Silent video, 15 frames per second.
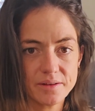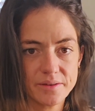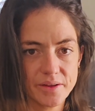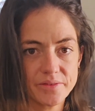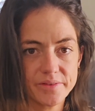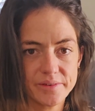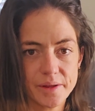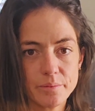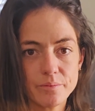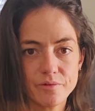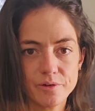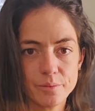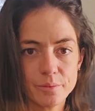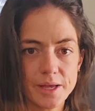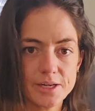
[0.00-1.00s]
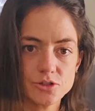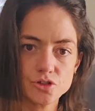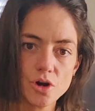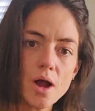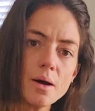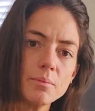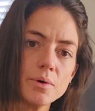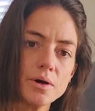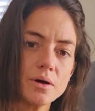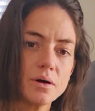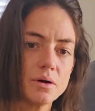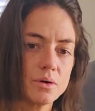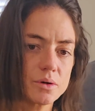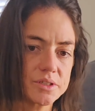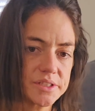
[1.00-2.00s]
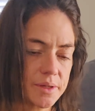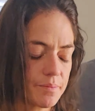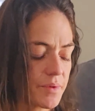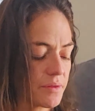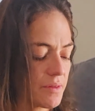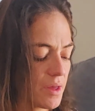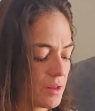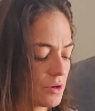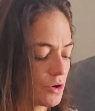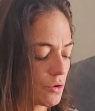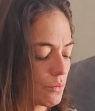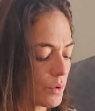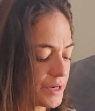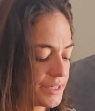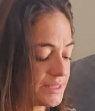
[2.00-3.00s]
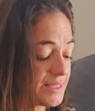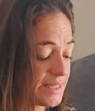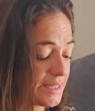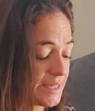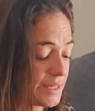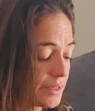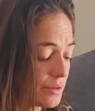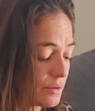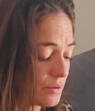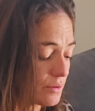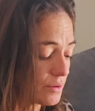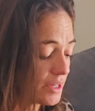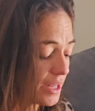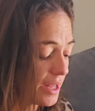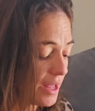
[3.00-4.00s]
stem from, like, trauma or something that you're wanting to heal,